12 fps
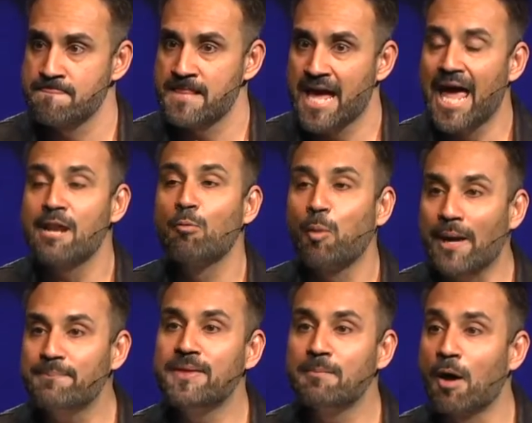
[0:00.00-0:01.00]
and wipe
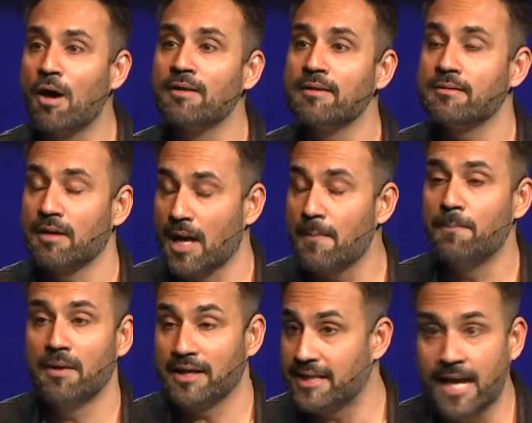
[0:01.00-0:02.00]
them all up
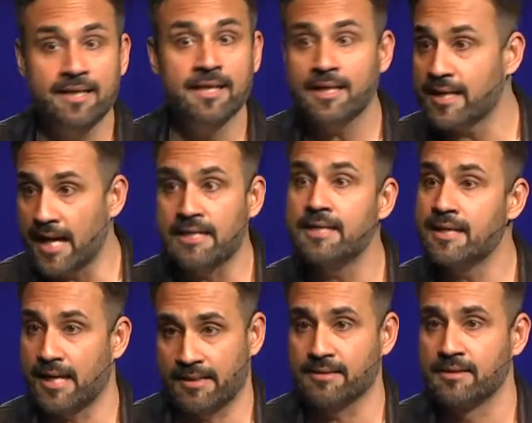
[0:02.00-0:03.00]
again and again and
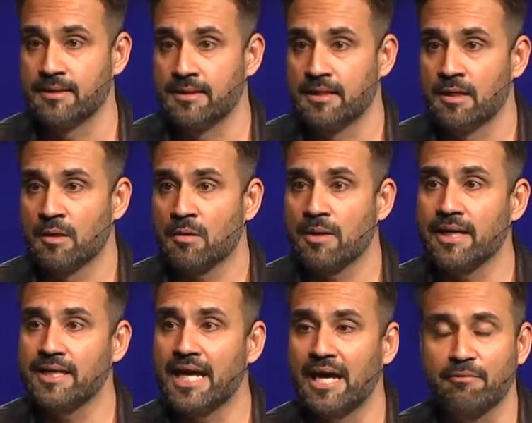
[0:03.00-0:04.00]
again, or I can
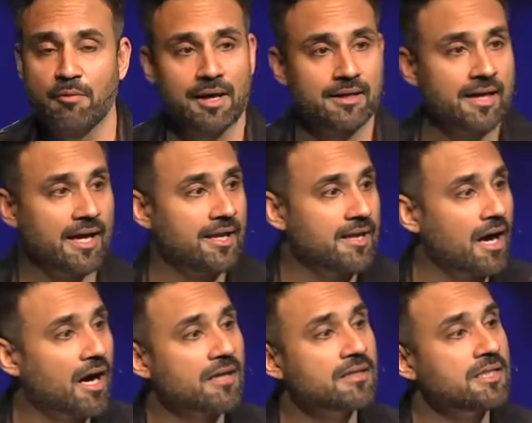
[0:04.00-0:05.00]
have what? An
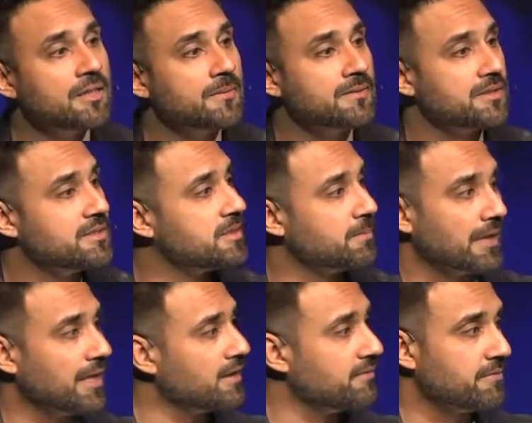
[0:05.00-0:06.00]
unlimited supply
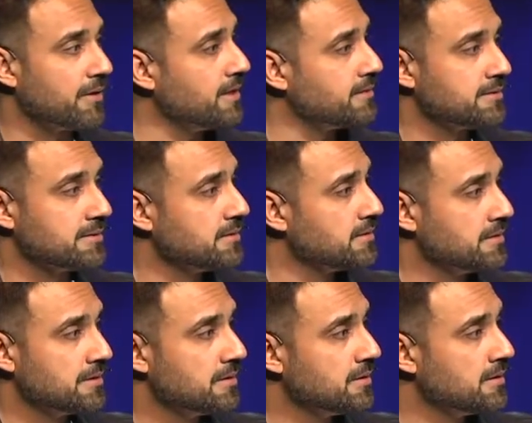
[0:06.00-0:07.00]
of grace.
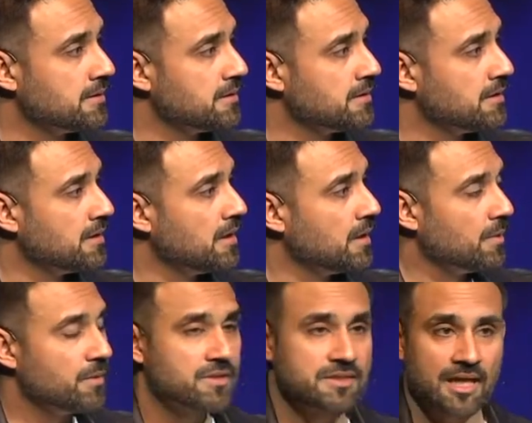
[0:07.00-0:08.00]
Which
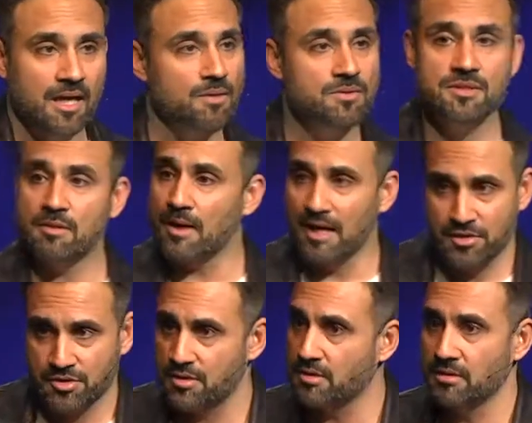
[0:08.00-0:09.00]
sounds
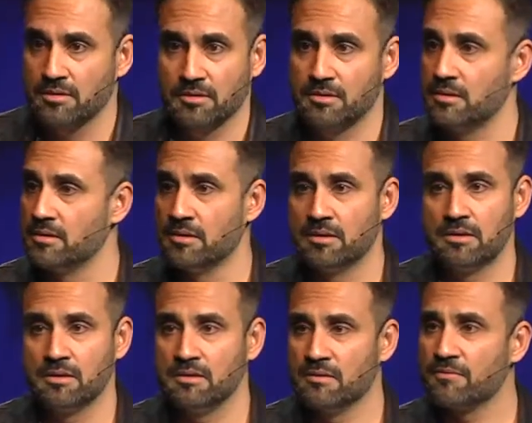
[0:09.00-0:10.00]
irrational,
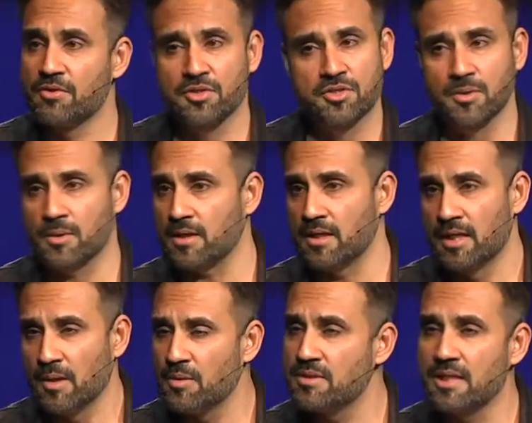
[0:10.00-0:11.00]
for sure.
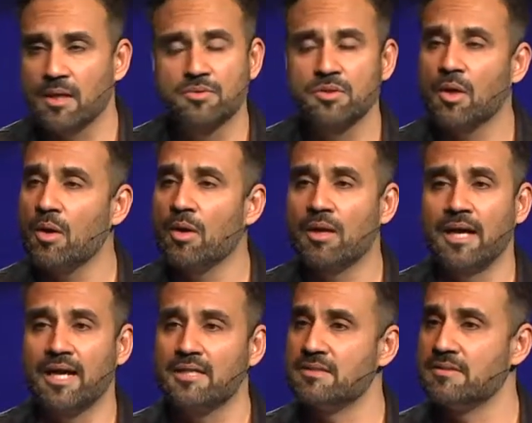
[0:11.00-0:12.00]
Which sounds all
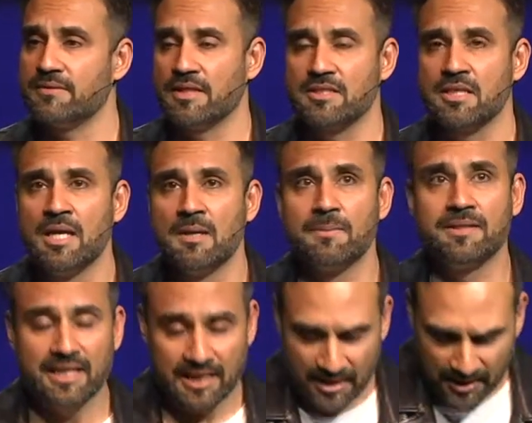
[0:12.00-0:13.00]
kinds of things. But
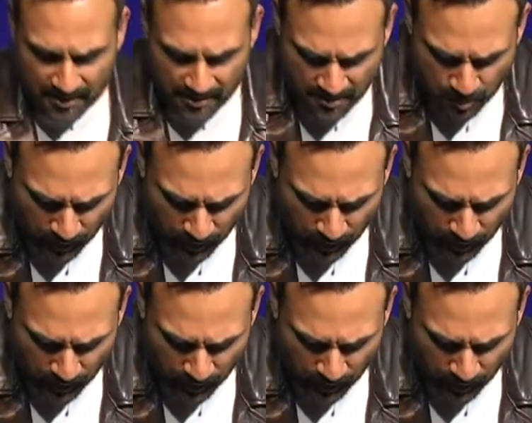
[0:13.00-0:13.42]
it is what